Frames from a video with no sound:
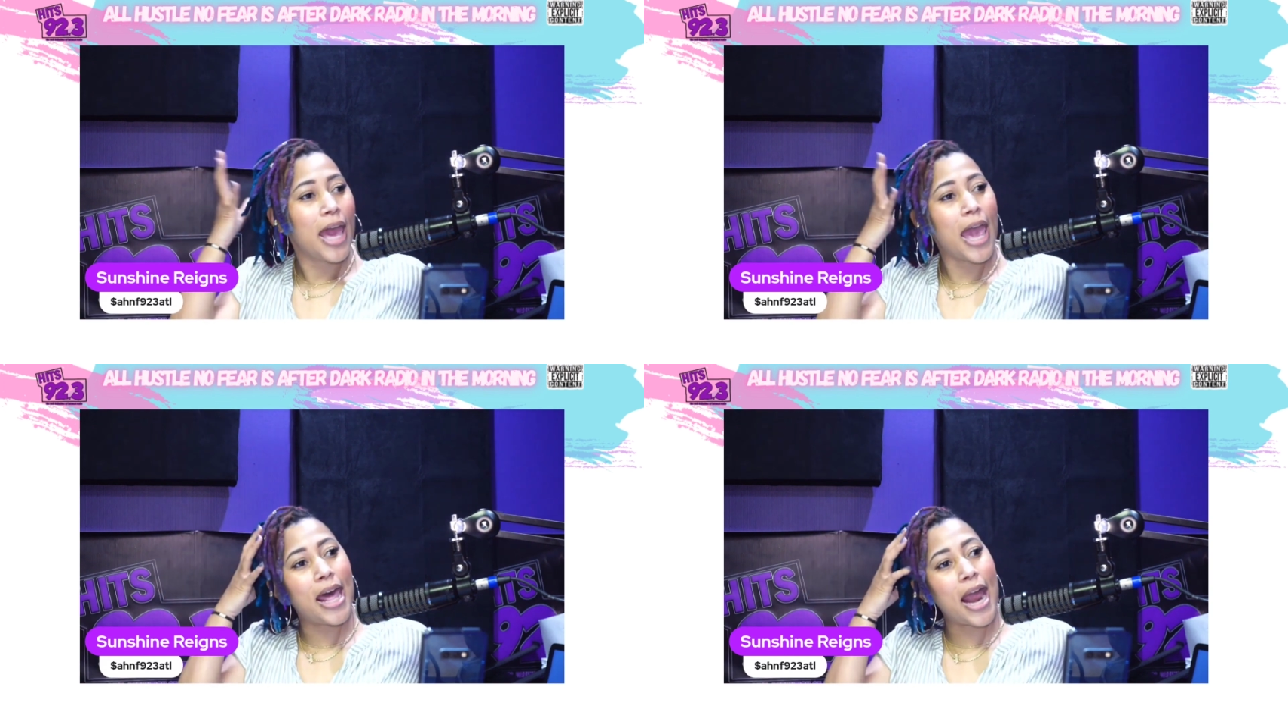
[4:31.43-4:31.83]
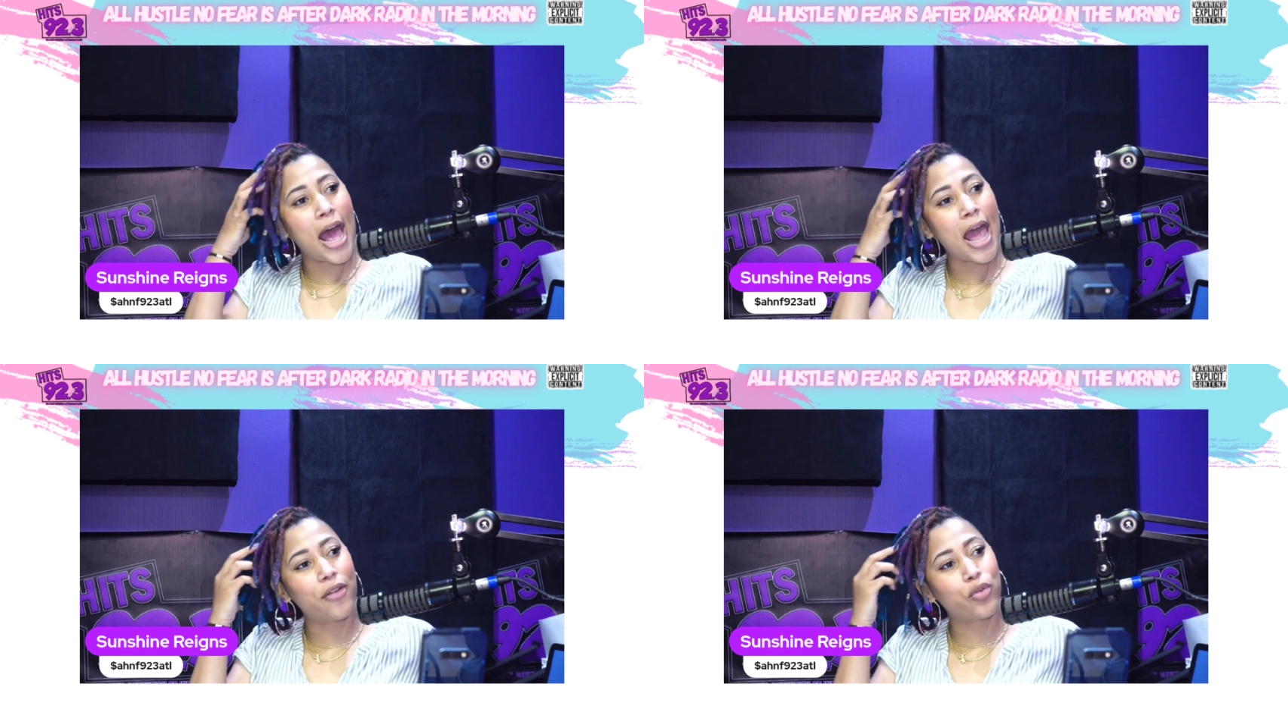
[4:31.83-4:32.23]
and
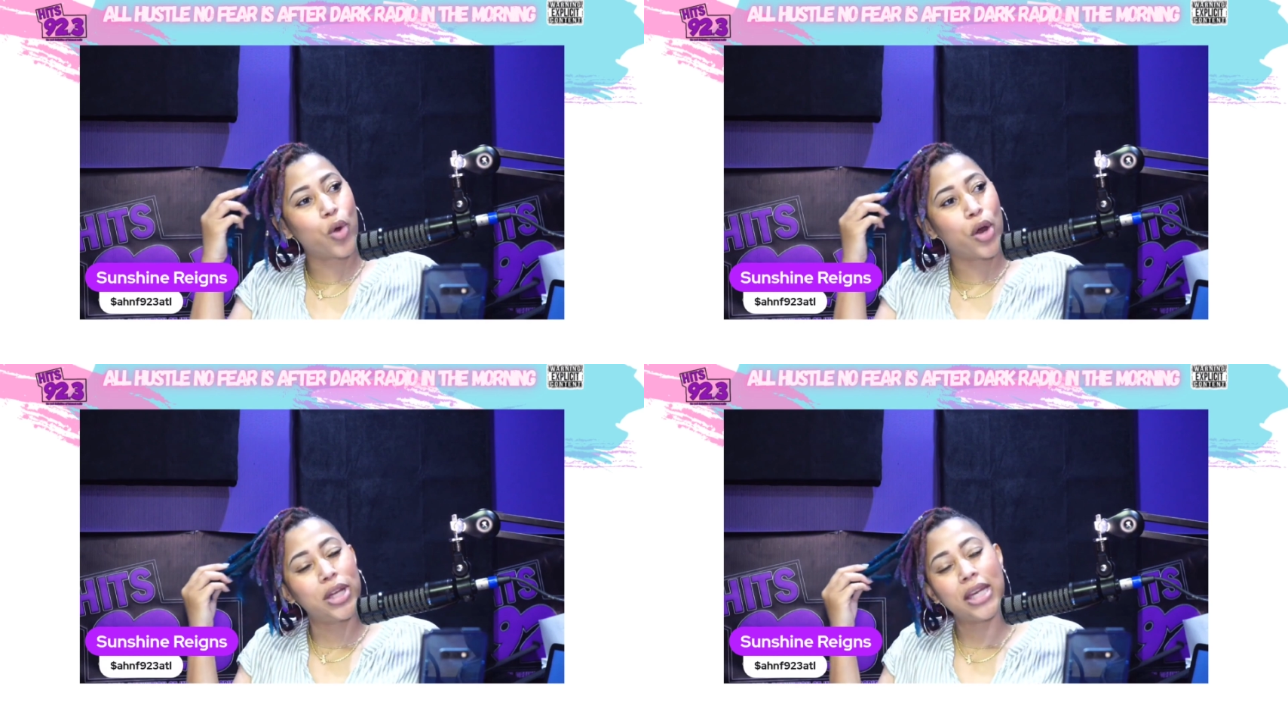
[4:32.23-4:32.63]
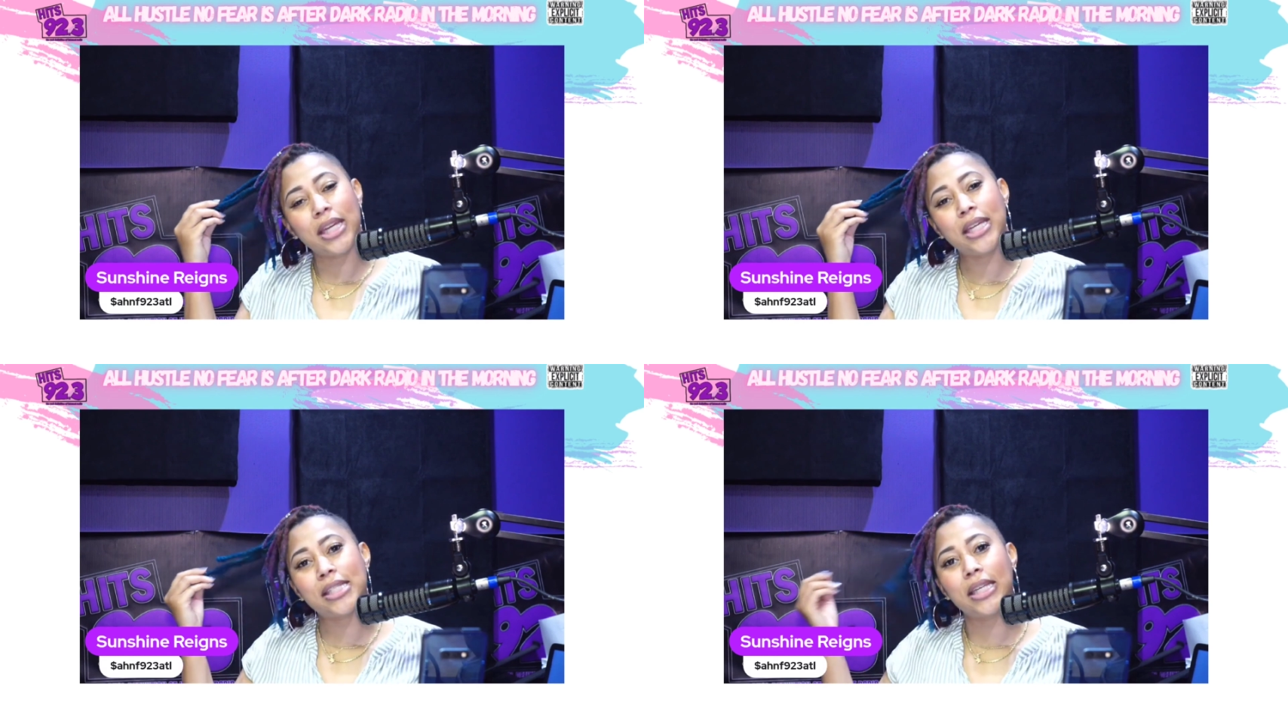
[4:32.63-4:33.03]
I have quoted
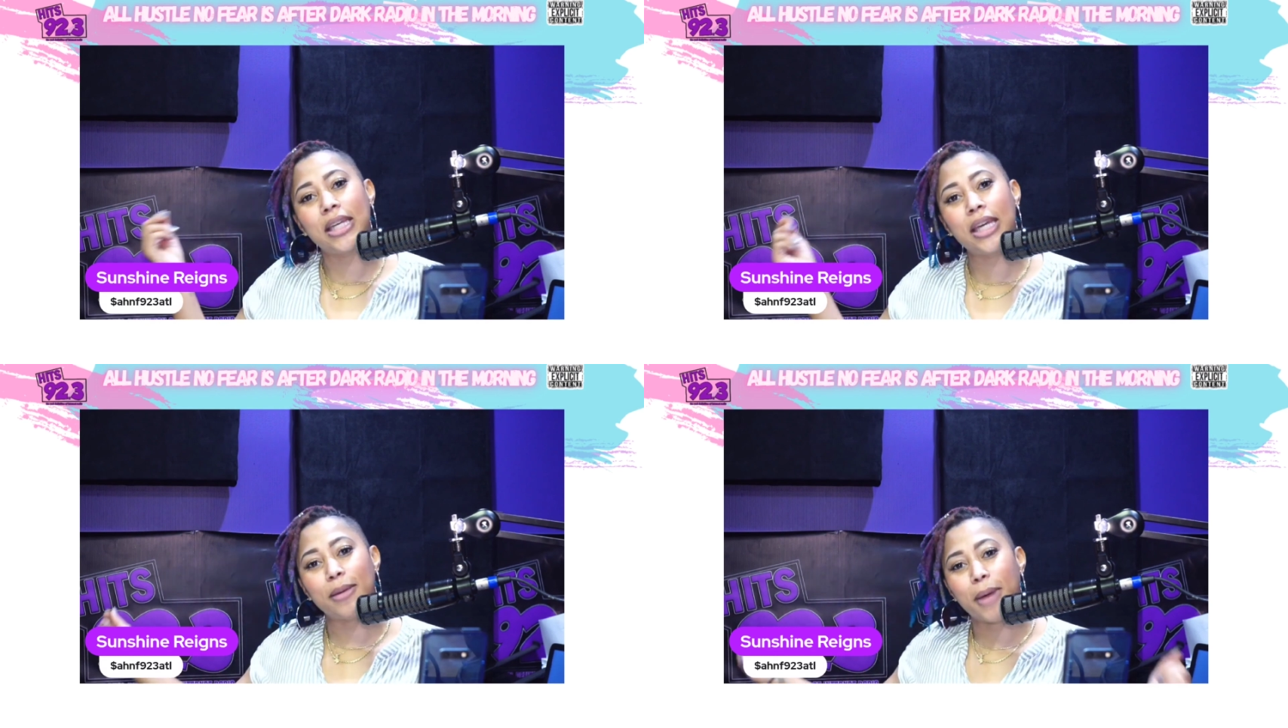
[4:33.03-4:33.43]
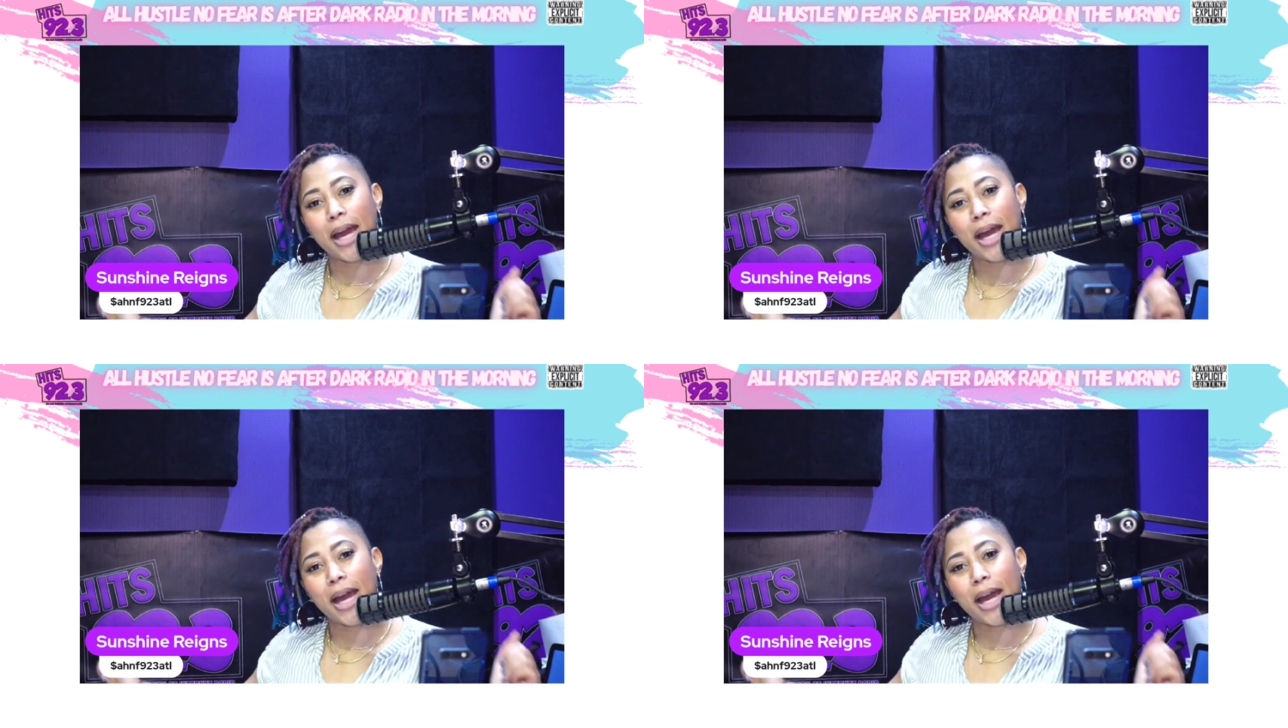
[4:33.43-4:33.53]
Easy E.